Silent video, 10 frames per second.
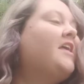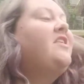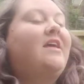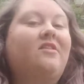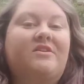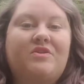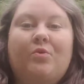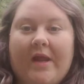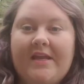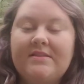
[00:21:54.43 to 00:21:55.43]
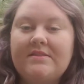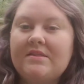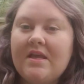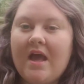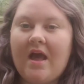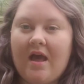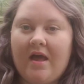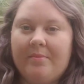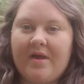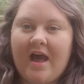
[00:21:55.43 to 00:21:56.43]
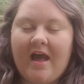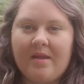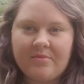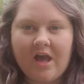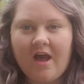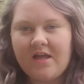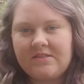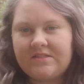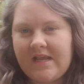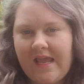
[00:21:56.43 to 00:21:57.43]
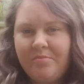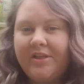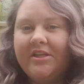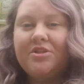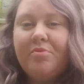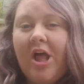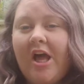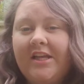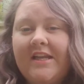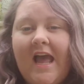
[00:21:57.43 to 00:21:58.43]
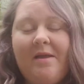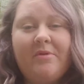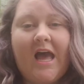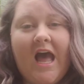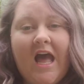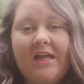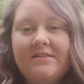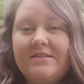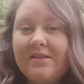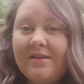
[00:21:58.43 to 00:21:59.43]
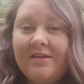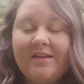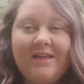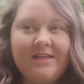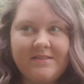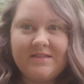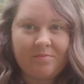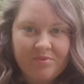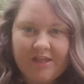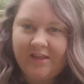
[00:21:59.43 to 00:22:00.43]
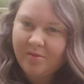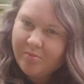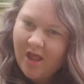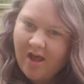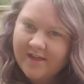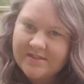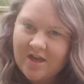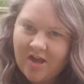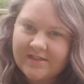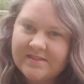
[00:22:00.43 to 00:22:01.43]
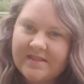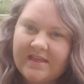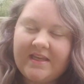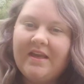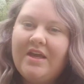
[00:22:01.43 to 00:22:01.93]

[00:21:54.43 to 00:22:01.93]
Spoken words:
I think it looks great. I'm not a bleach blonde. I'm not into being blonde, honestly.